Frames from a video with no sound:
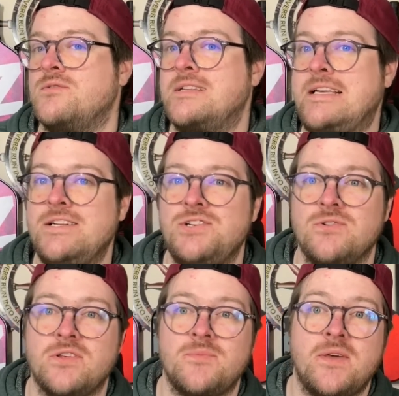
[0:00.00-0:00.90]
teach you
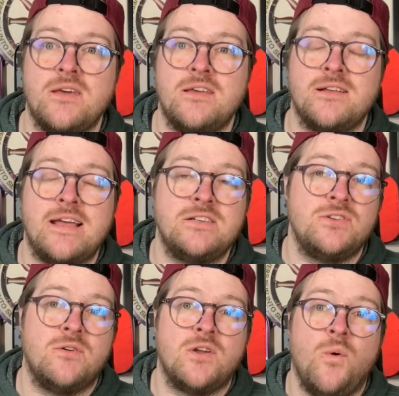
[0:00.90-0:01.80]
a little bit in case
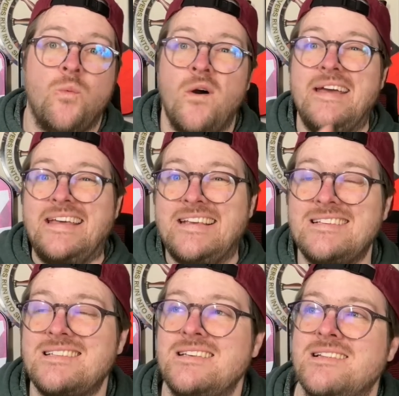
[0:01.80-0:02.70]
you don't know, what
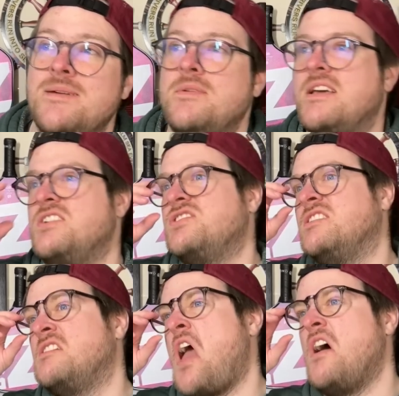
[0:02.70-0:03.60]
is
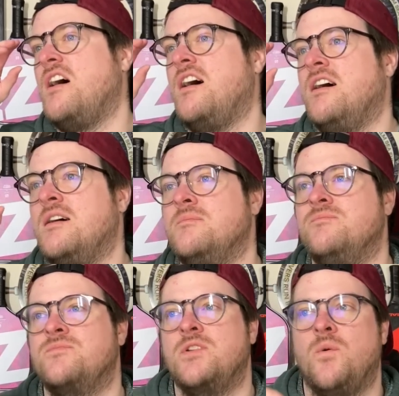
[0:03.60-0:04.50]
delamination?
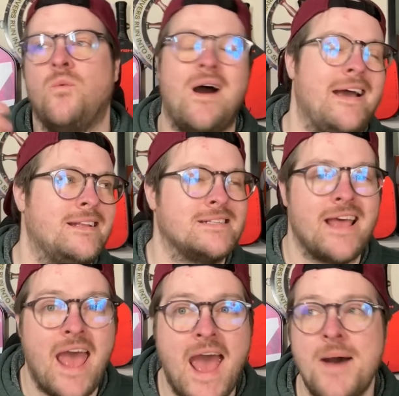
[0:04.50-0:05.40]
Why does
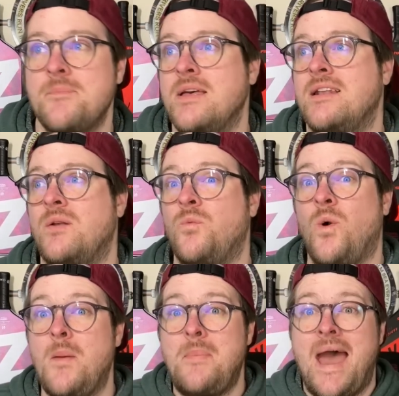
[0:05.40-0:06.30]
it happen? And
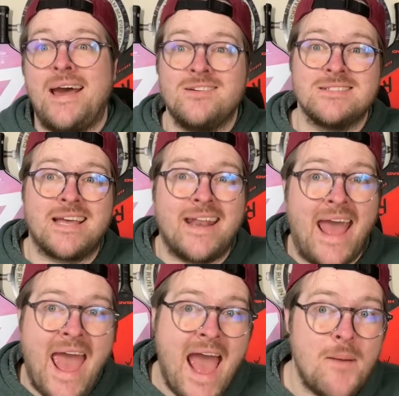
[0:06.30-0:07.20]
what paddles can
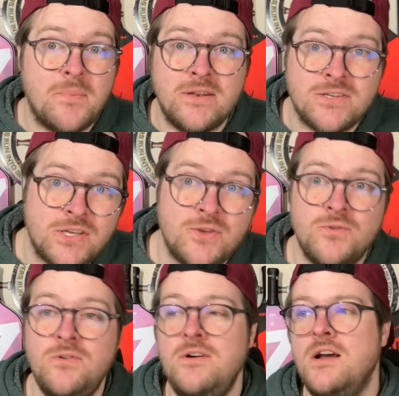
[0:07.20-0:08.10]
it happen
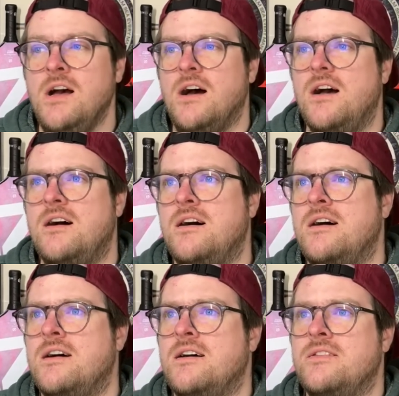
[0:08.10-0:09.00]
to?
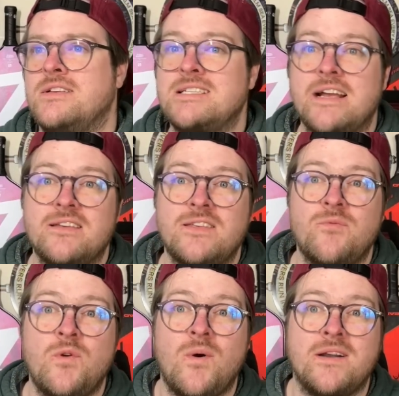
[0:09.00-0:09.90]
The second
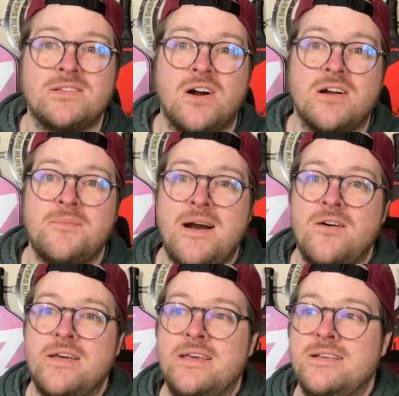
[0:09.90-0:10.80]
thing we want to talk
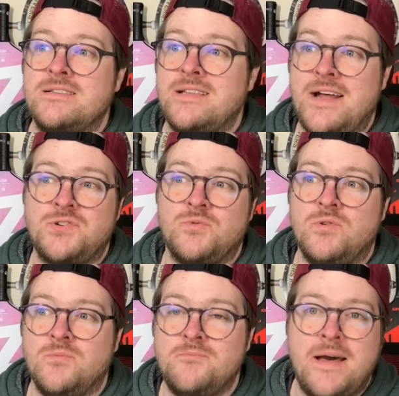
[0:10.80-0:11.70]
about is the
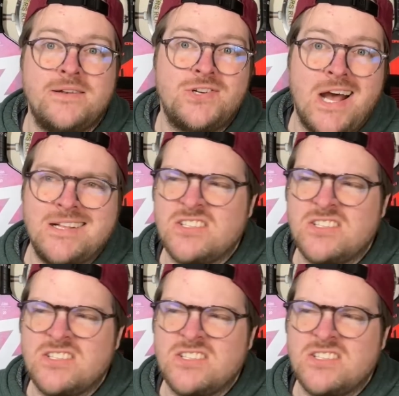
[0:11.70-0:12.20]
actual Ben Johns